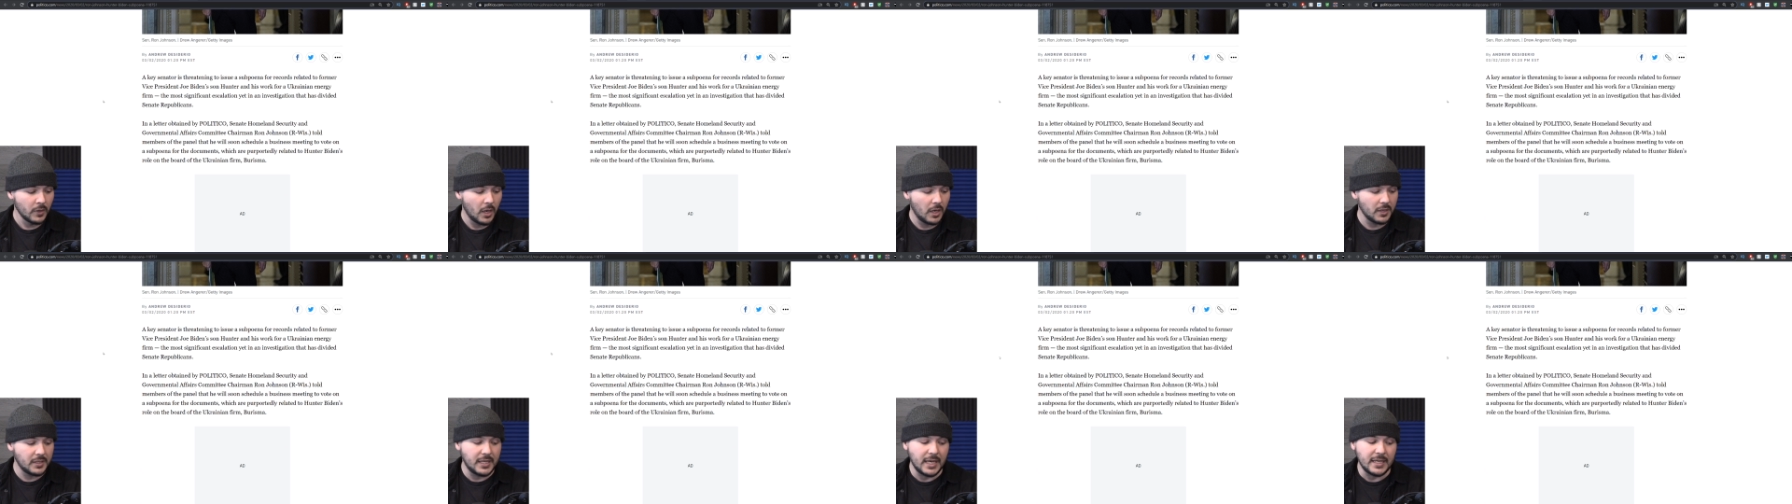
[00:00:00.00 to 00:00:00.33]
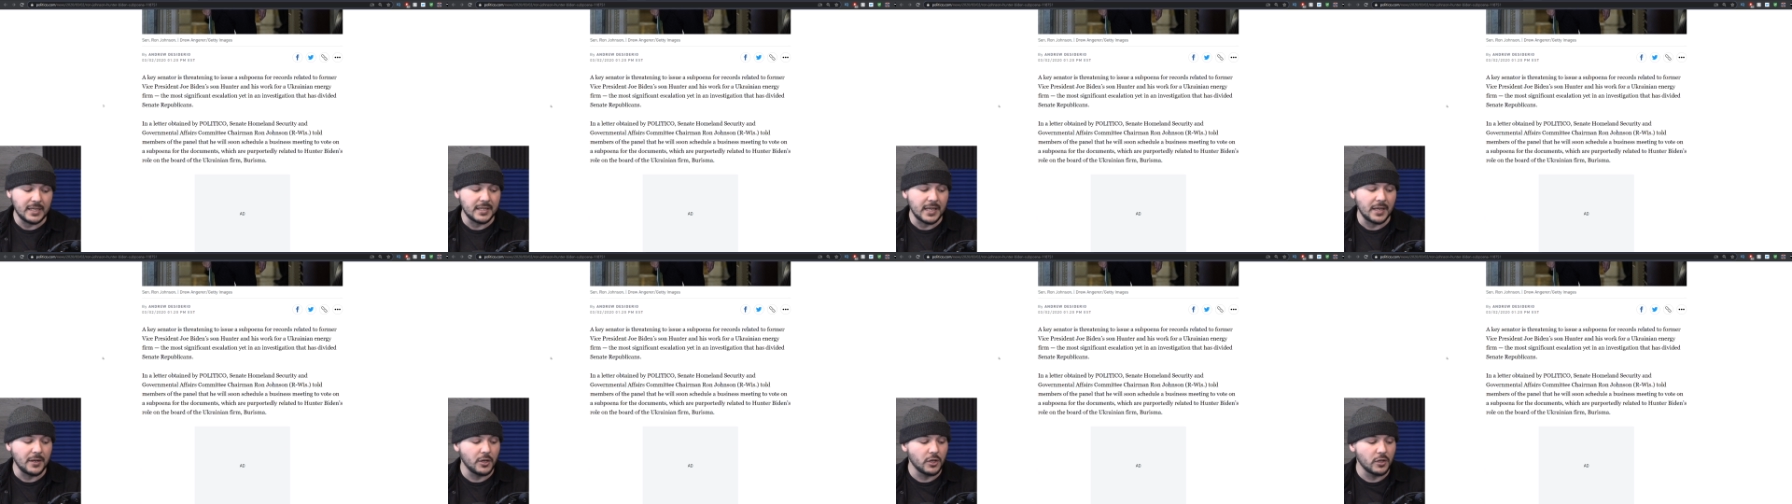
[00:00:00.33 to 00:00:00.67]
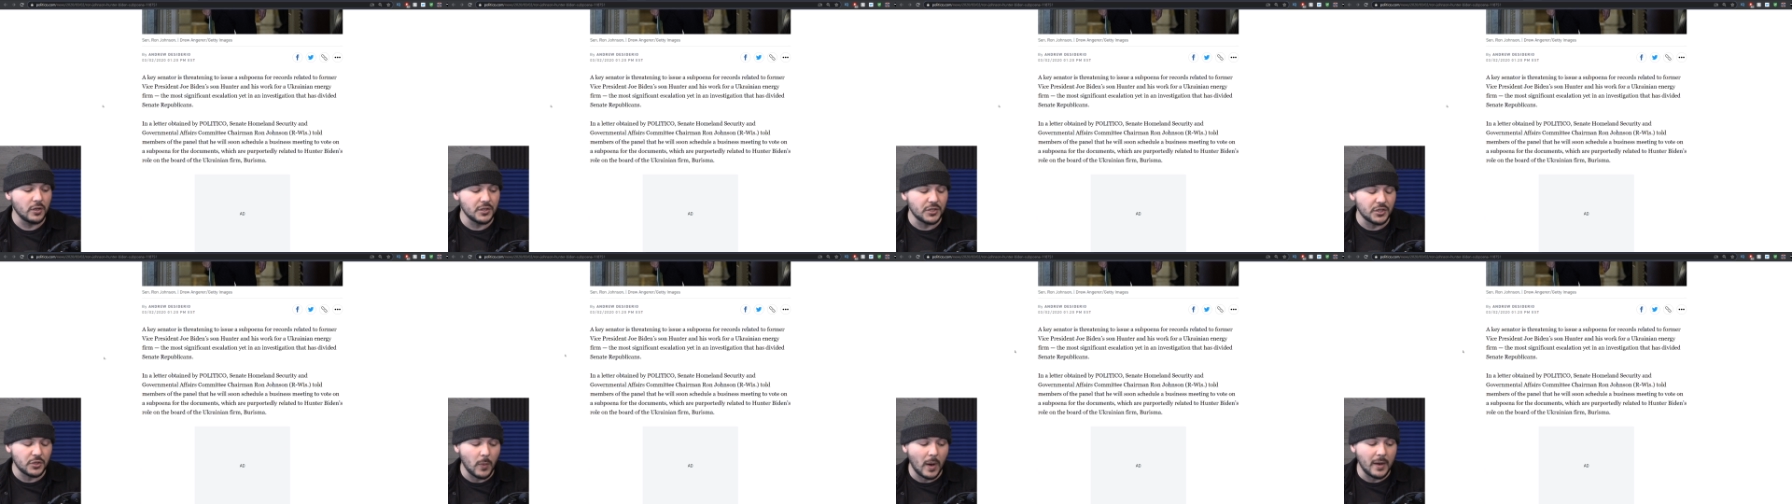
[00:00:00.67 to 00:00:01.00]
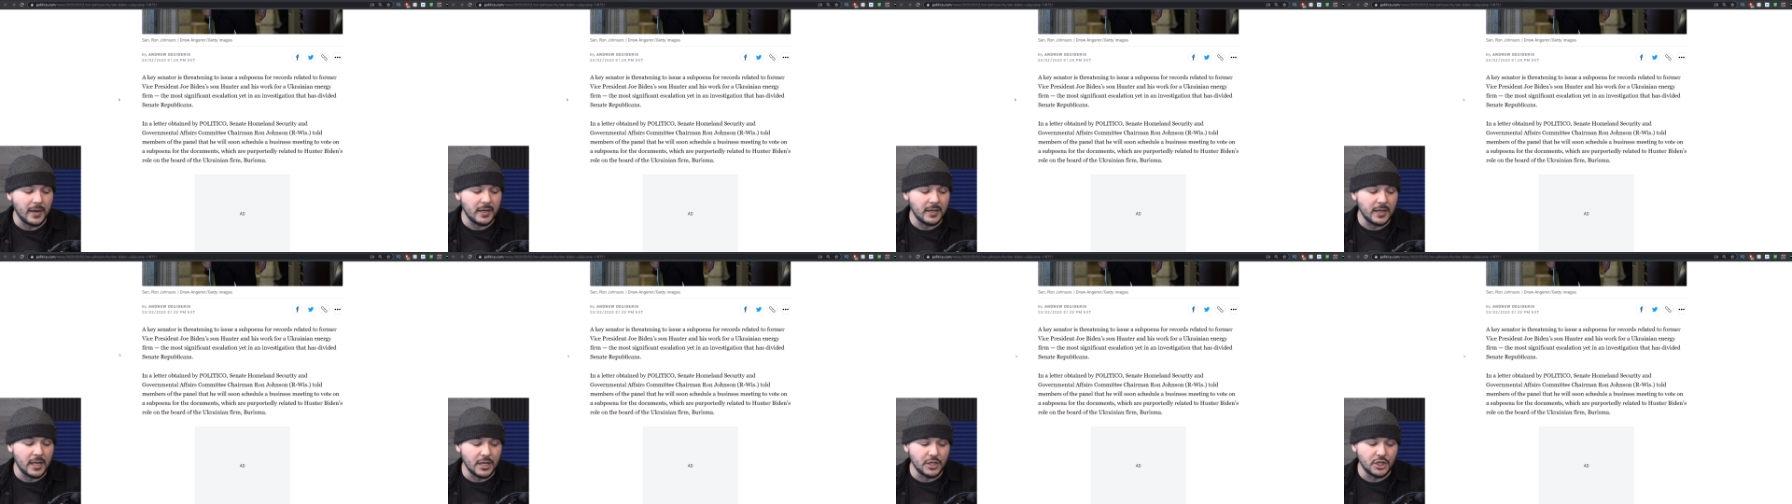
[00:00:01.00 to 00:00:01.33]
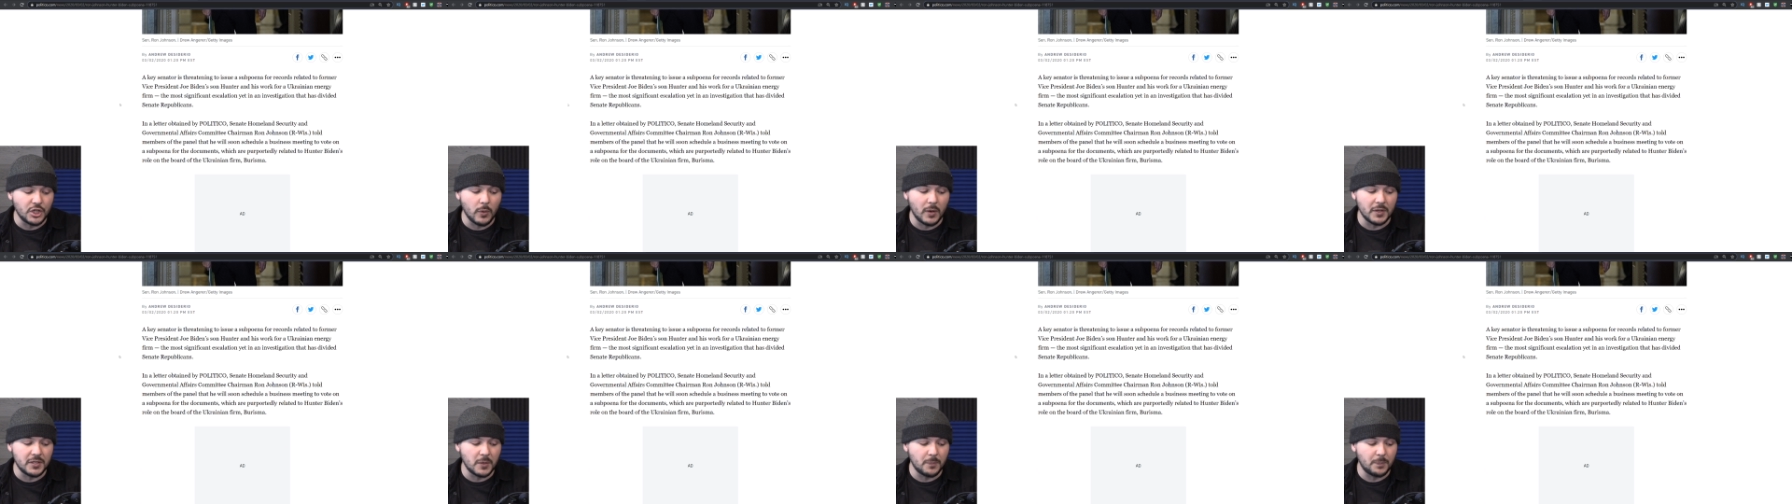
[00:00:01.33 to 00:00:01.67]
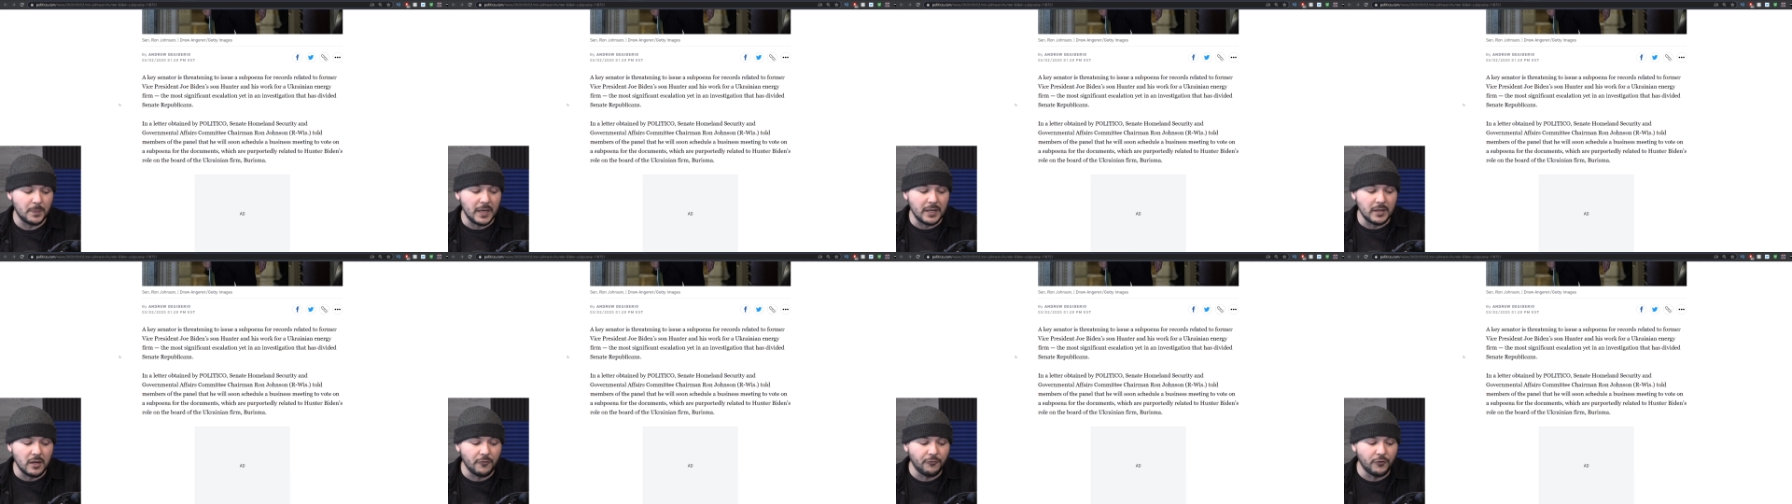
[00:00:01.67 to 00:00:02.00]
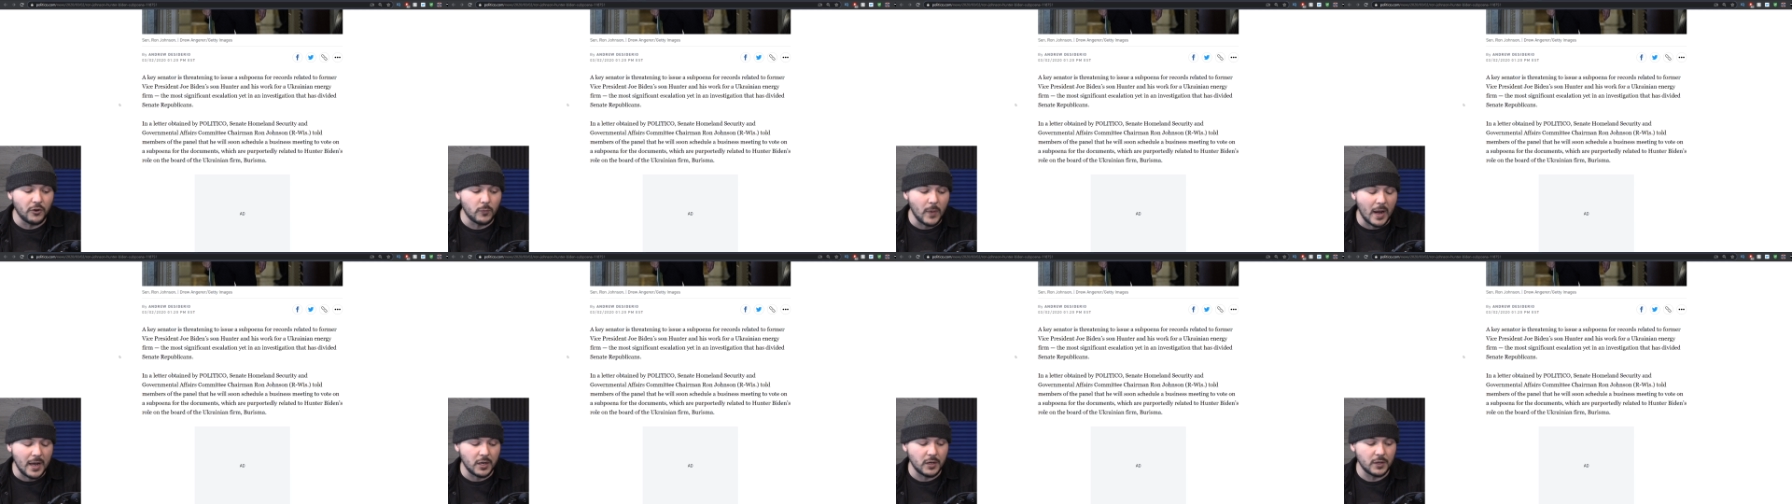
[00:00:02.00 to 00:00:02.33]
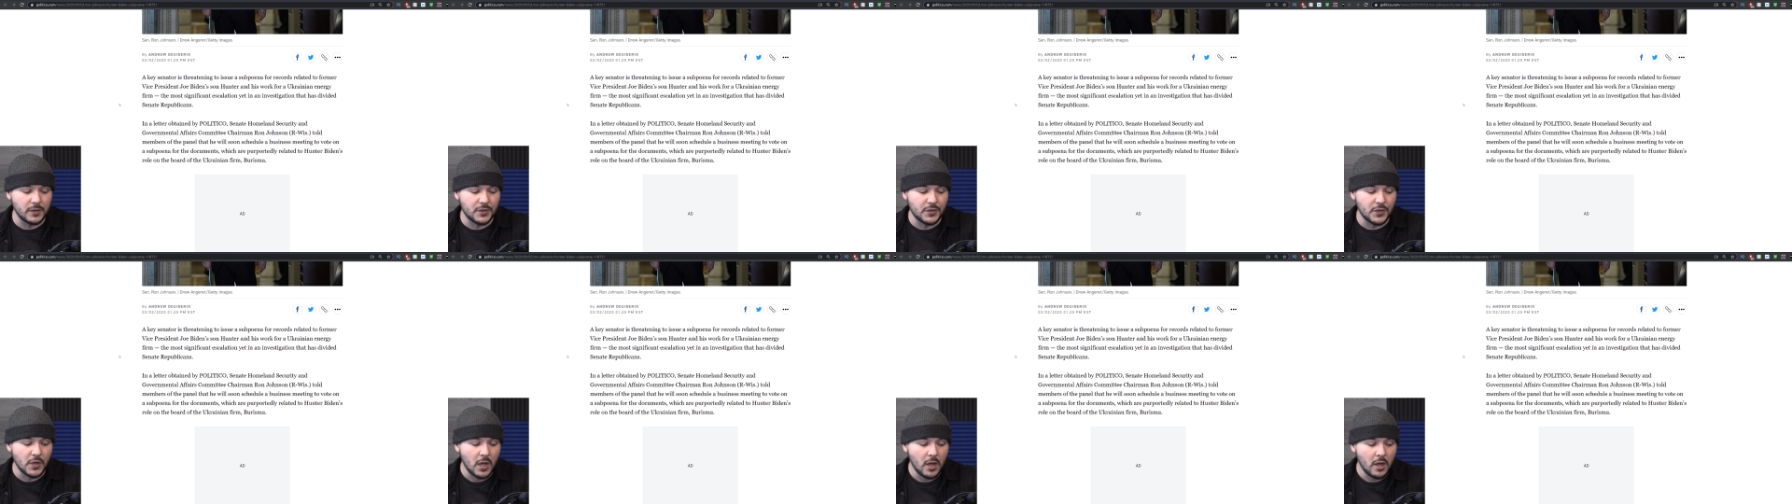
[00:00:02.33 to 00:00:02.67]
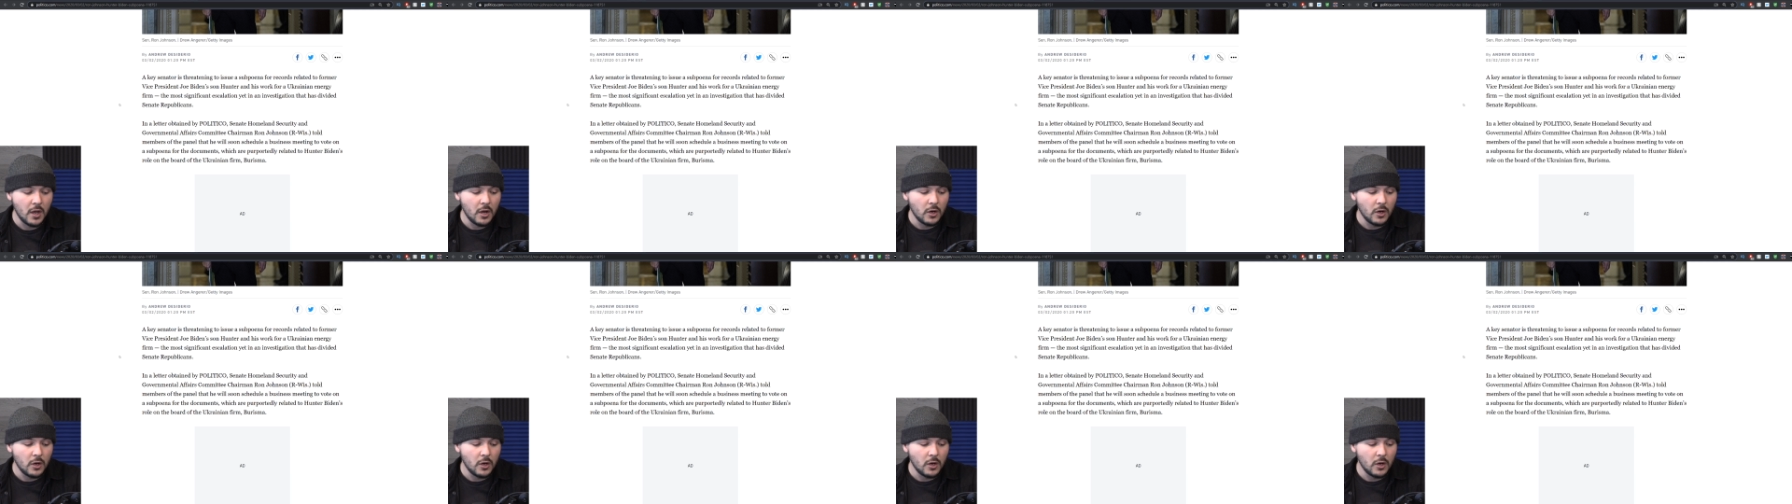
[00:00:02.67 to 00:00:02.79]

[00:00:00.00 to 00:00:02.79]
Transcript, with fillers: A key senator is threatening to issue a subpoena for records